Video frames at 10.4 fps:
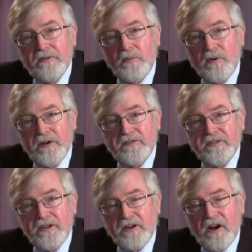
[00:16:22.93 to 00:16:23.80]
the word
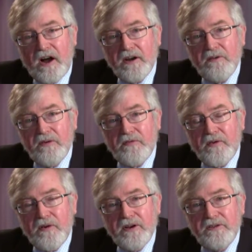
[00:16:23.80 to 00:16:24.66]
synagogue in
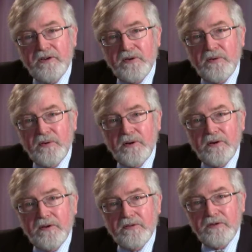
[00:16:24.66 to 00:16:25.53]
referring to
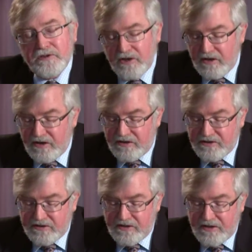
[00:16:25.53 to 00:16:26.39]
the
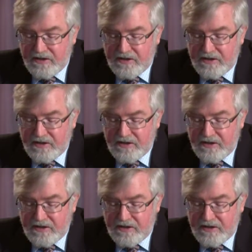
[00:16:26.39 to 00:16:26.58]
church.